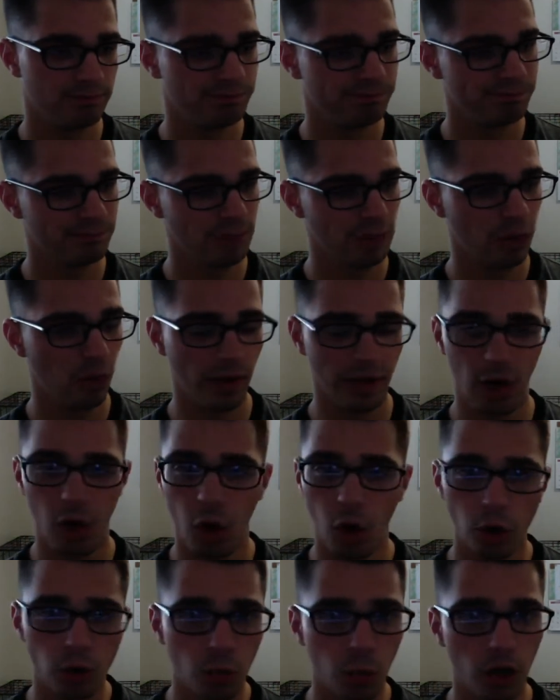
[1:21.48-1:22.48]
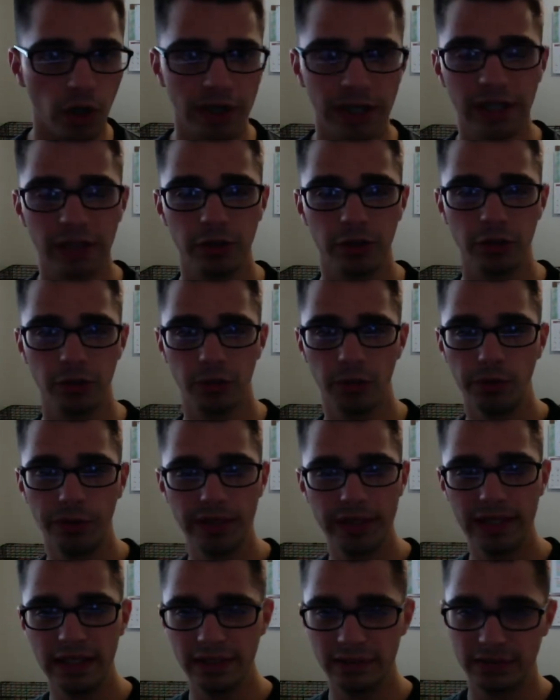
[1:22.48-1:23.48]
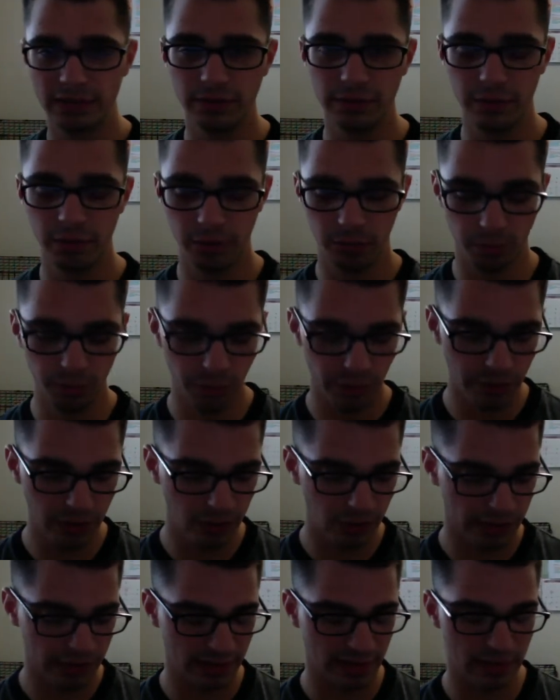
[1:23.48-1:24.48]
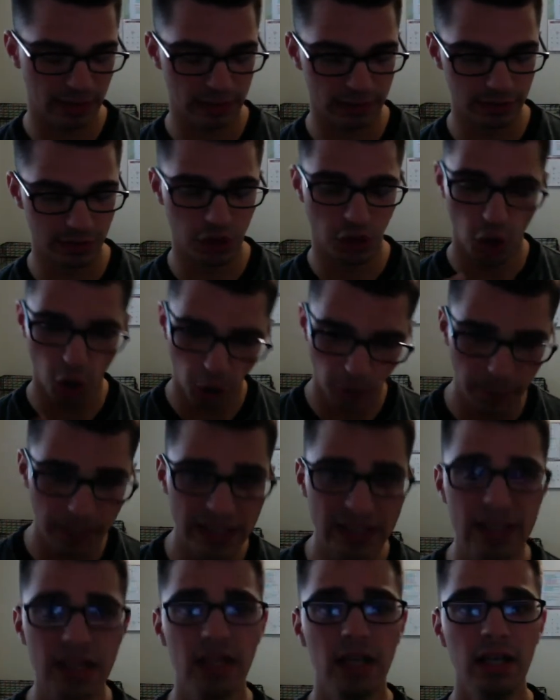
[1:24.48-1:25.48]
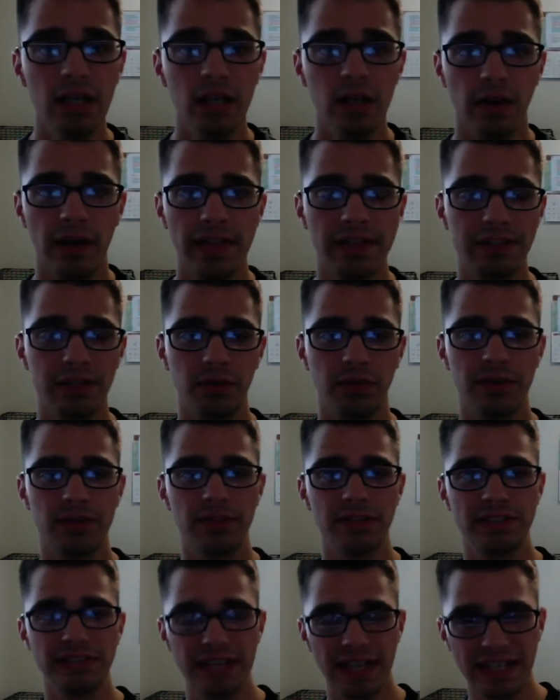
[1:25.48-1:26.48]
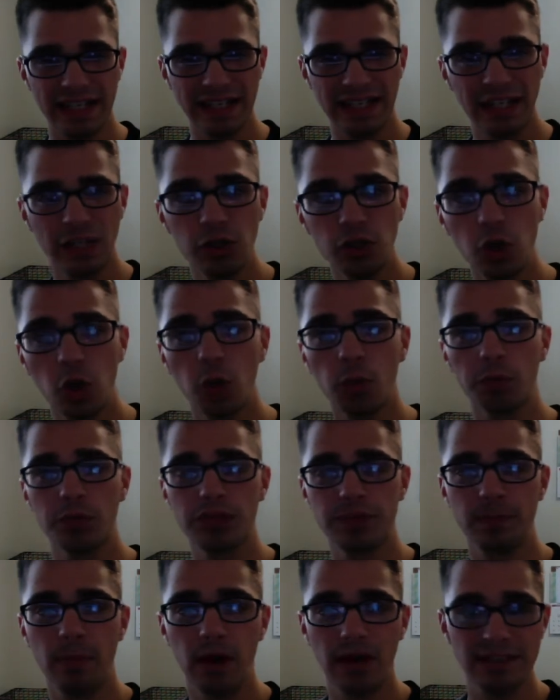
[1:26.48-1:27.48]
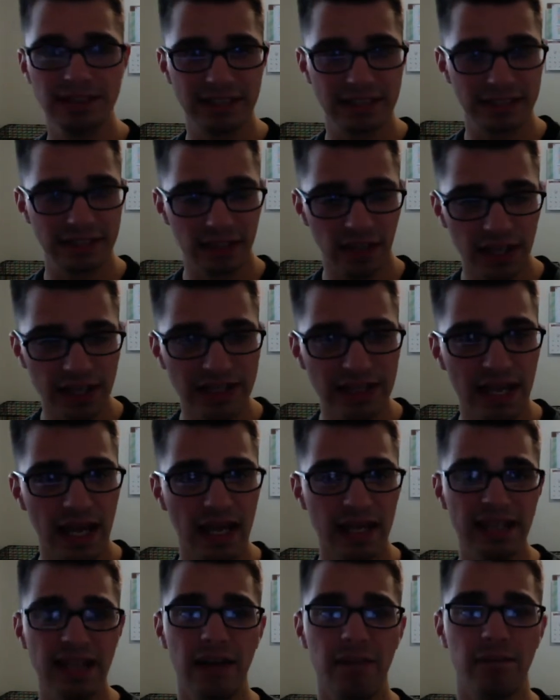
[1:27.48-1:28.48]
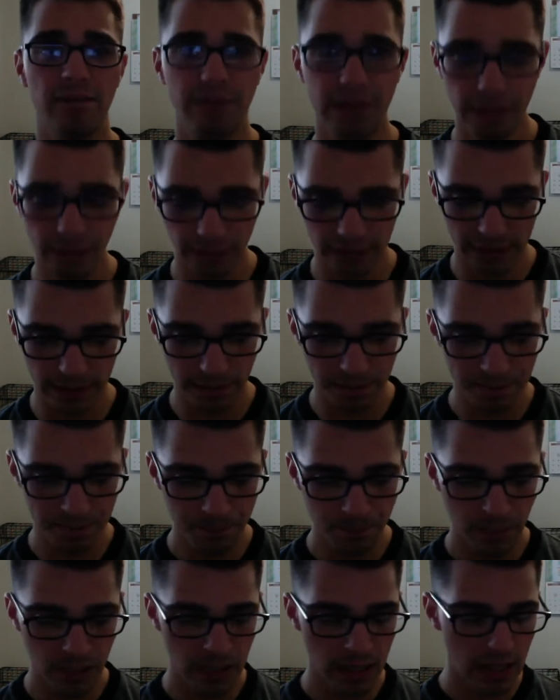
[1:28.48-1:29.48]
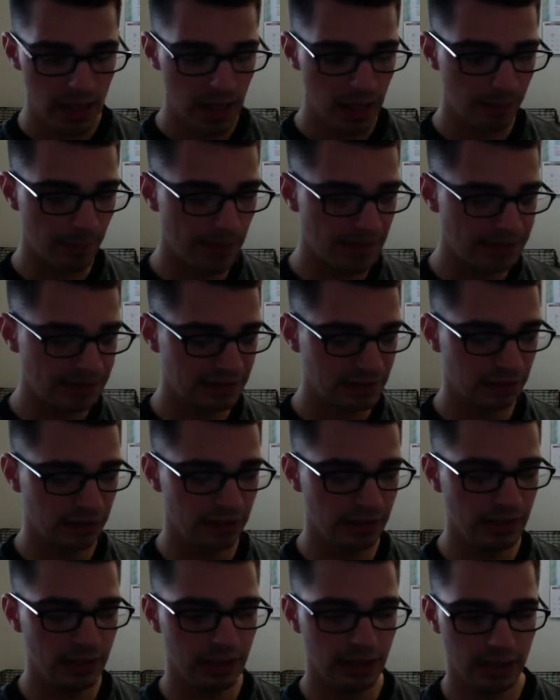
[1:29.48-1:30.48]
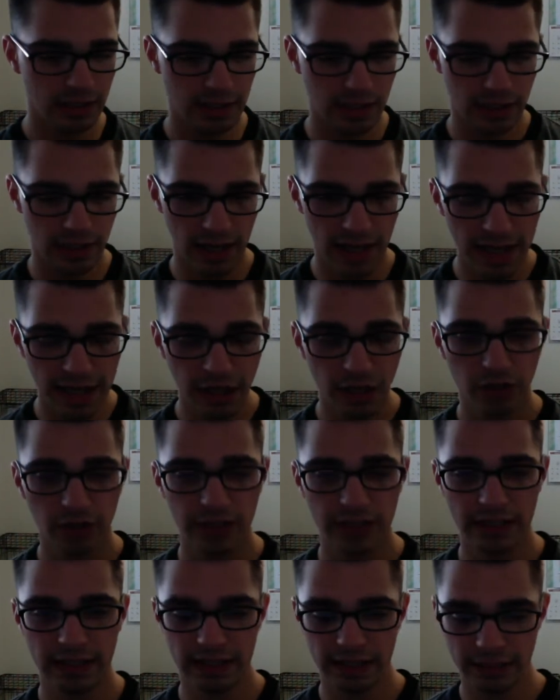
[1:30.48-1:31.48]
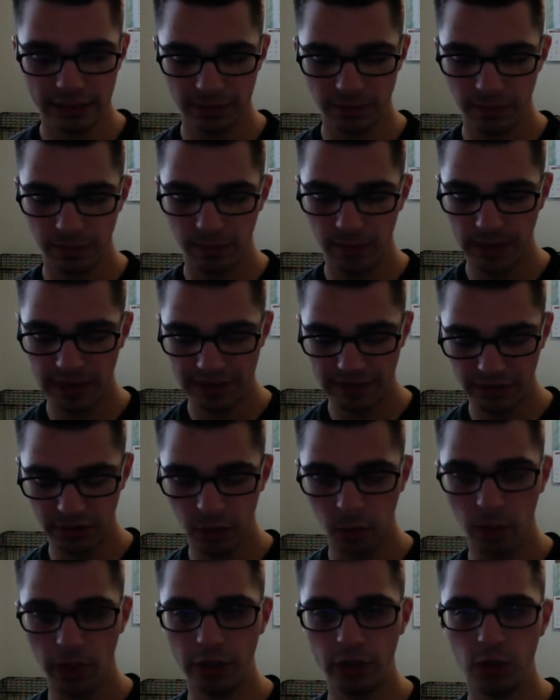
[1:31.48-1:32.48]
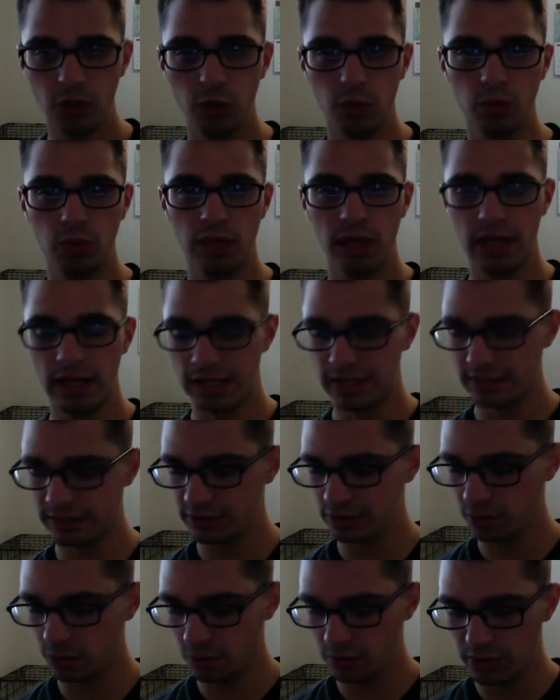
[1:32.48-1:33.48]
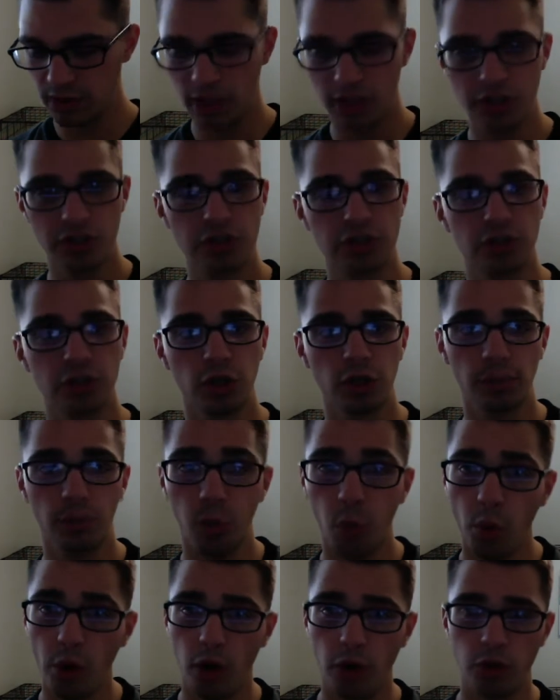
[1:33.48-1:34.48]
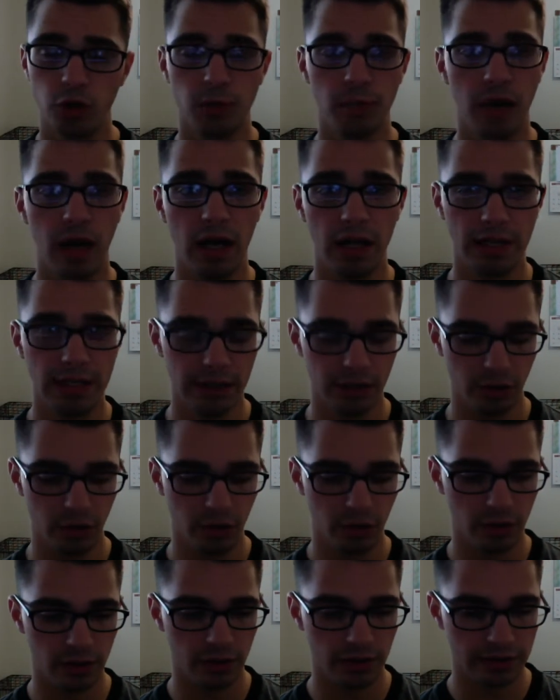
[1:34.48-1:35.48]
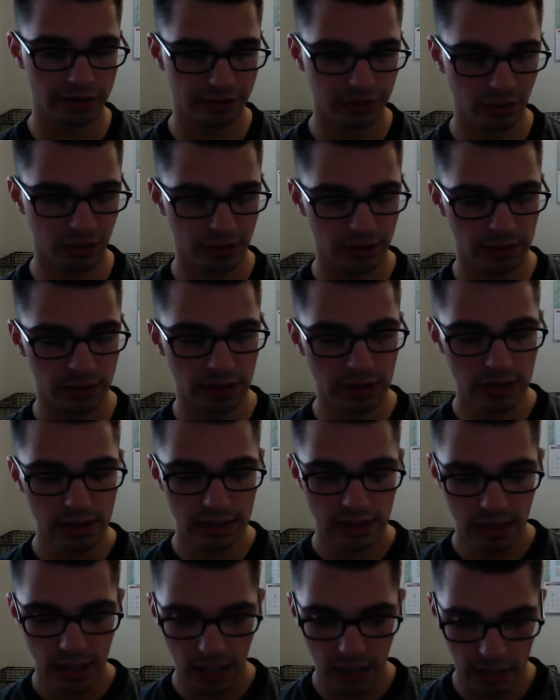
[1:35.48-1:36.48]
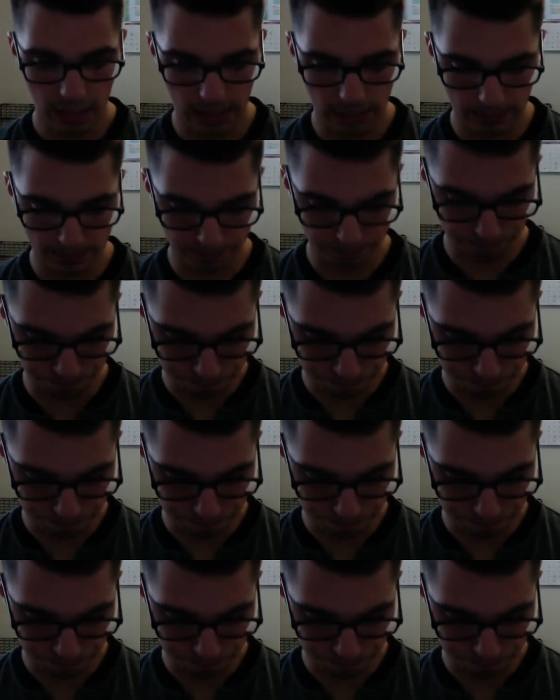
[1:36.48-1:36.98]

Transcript: I don't know, like hardworking, or you're really like determined, right? So like, let's take an internal response that's like that and that feeling, and basically anchoring it is basically when you, I guess, you touch a certain point on your body or a certain, I